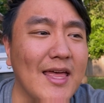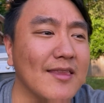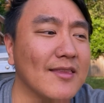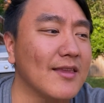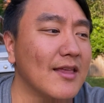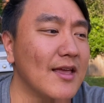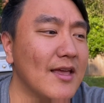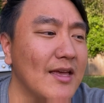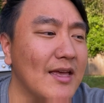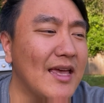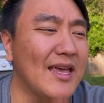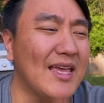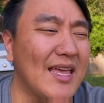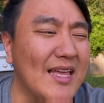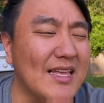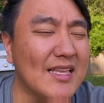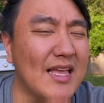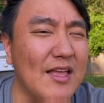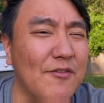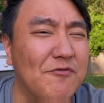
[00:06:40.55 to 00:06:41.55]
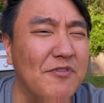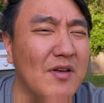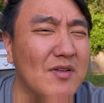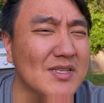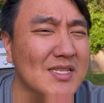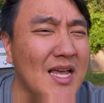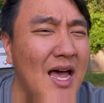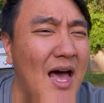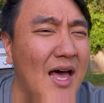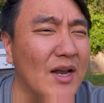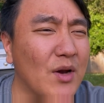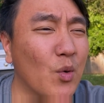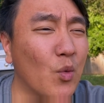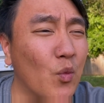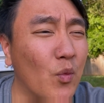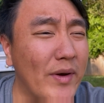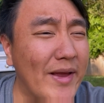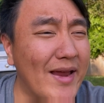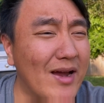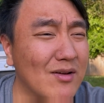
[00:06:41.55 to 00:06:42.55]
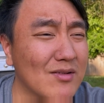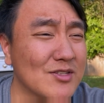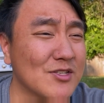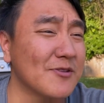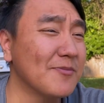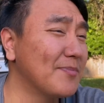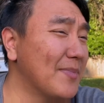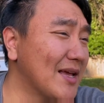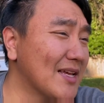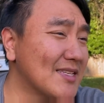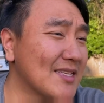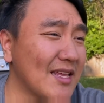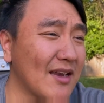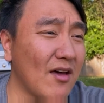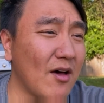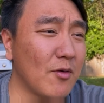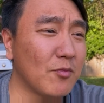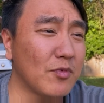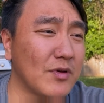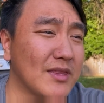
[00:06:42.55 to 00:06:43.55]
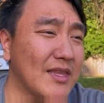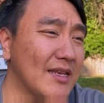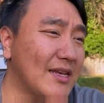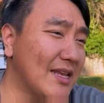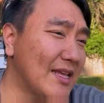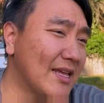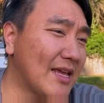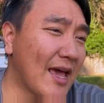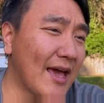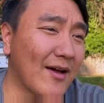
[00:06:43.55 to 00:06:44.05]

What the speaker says: And it feels kind of weird to mix it up with the DK